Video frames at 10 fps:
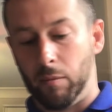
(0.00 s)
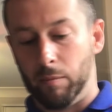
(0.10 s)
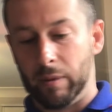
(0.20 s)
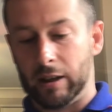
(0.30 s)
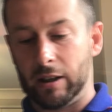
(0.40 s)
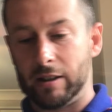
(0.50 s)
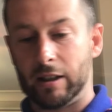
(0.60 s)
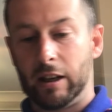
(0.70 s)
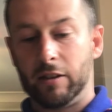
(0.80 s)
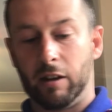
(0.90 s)
because
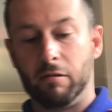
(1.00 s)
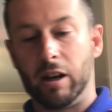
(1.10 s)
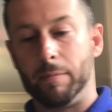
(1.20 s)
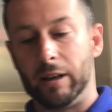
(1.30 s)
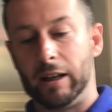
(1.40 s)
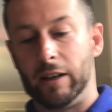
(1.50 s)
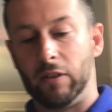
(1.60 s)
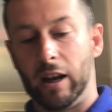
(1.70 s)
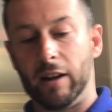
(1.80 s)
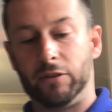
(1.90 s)
they really believe
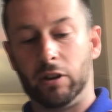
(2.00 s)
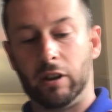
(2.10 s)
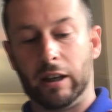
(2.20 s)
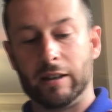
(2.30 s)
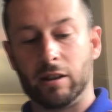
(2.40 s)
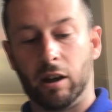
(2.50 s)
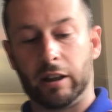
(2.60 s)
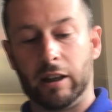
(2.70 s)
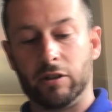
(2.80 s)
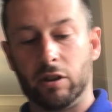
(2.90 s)
that after
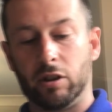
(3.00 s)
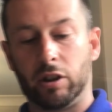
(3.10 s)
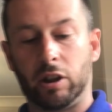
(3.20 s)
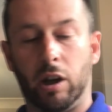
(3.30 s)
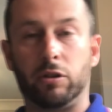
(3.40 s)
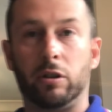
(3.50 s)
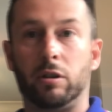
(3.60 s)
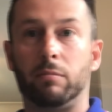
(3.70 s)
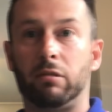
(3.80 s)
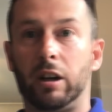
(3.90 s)
Inzaghi, he's another coach who
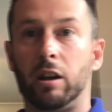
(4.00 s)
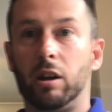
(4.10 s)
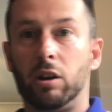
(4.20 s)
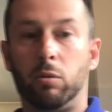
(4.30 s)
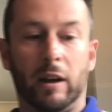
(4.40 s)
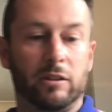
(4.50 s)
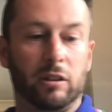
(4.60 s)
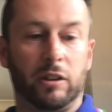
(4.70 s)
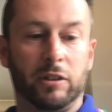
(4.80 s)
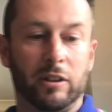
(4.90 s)
can bring quite a
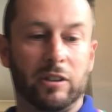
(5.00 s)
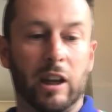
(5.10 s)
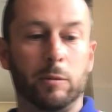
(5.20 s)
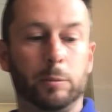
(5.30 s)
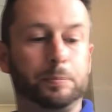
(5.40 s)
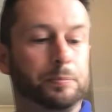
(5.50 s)
lot to the table.